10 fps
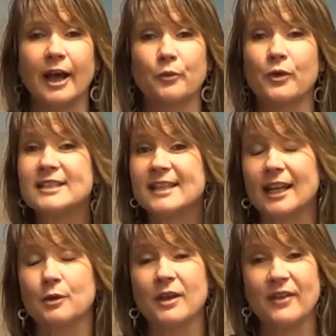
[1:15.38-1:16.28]

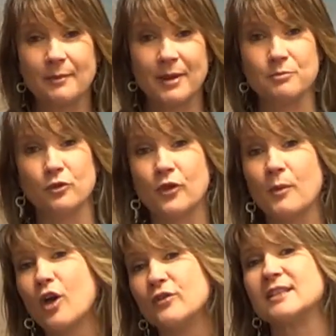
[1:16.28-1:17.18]
Recently we've had people from
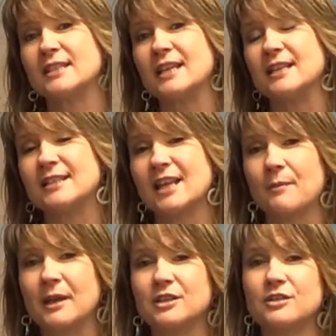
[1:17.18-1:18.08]
overseas
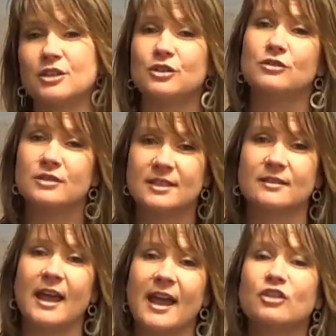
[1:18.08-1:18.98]
coming to
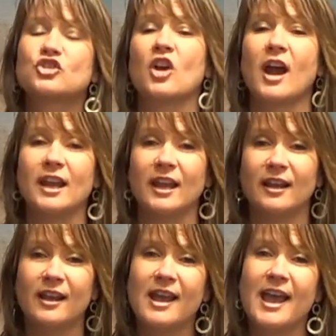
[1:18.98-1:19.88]
use our
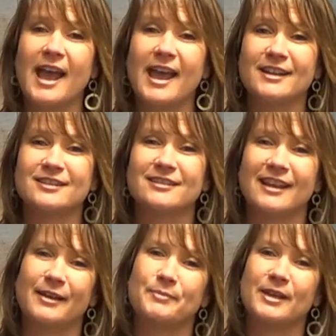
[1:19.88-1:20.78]
training and
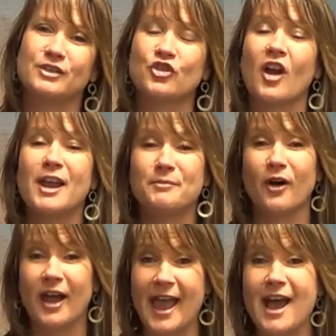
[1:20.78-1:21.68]
be trained
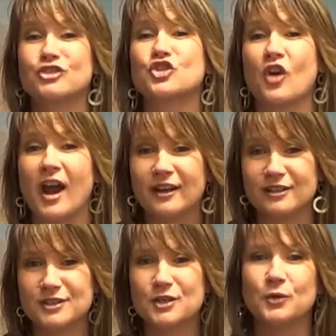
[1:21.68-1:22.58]
by our
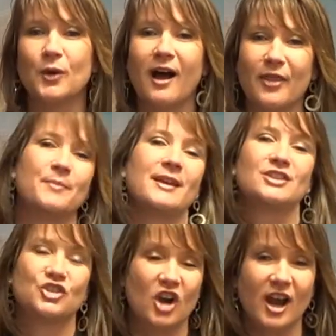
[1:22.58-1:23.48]
trainers, who are the
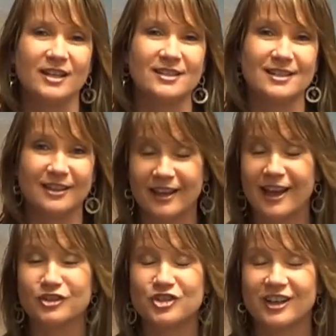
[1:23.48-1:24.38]
best trainers in the
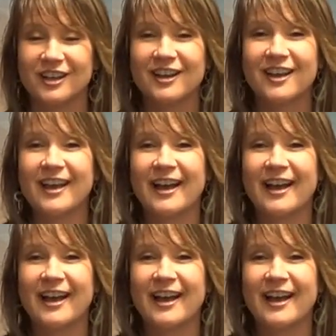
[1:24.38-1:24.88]
country,